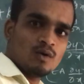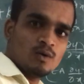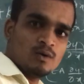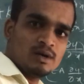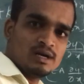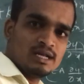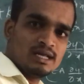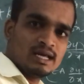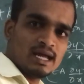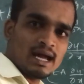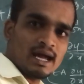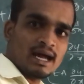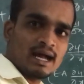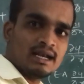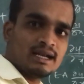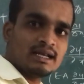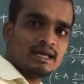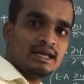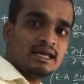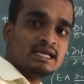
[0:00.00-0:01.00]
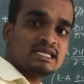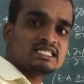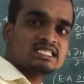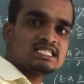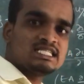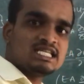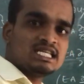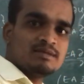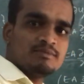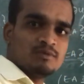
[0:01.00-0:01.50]
only at
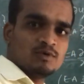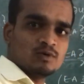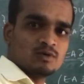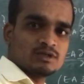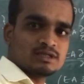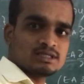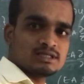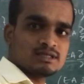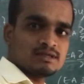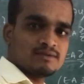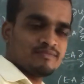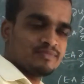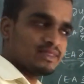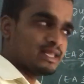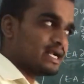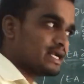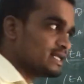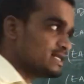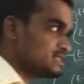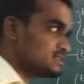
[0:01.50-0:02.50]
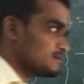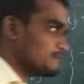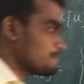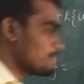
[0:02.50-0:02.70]
extreme nodes. That is,